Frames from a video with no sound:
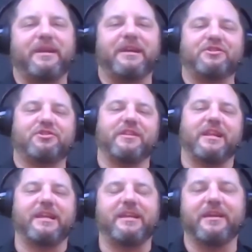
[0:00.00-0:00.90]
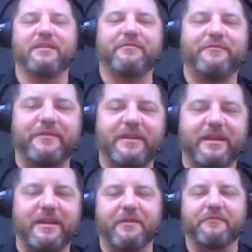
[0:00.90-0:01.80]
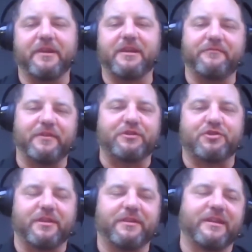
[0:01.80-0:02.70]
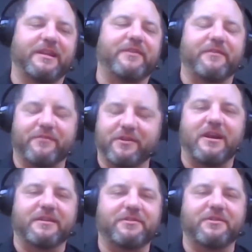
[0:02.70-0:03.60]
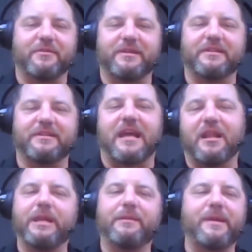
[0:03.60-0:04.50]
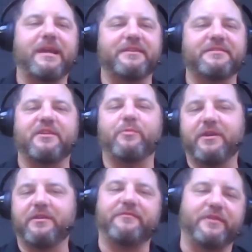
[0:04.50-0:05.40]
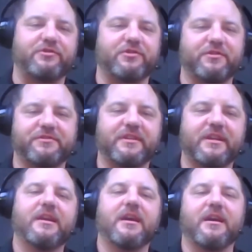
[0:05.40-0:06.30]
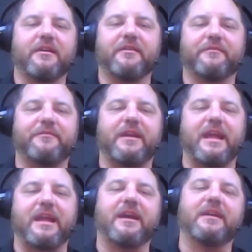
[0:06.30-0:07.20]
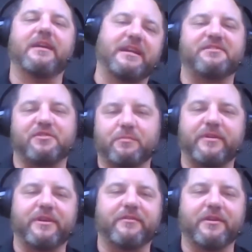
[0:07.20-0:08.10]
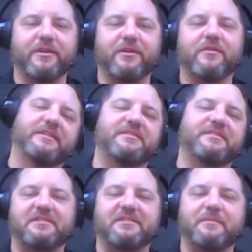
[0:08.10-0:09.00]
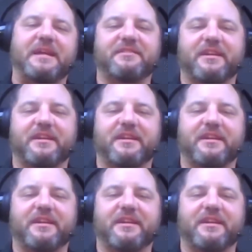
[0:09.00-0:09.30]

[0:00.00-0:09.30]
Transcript: pitch that I give at every convention that I've ever gone to is Halloween Man is the weird adventures of a undead superhero and his sexy mad